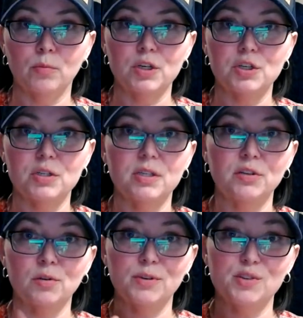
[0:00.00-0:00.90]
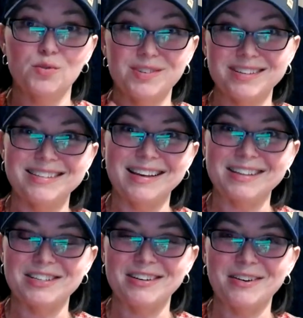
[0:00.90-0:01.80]
which is in your resources
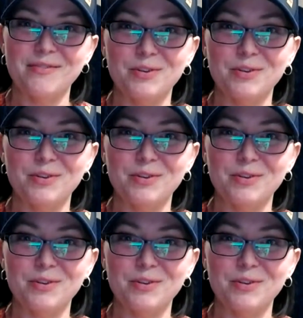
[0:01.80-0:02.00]
section of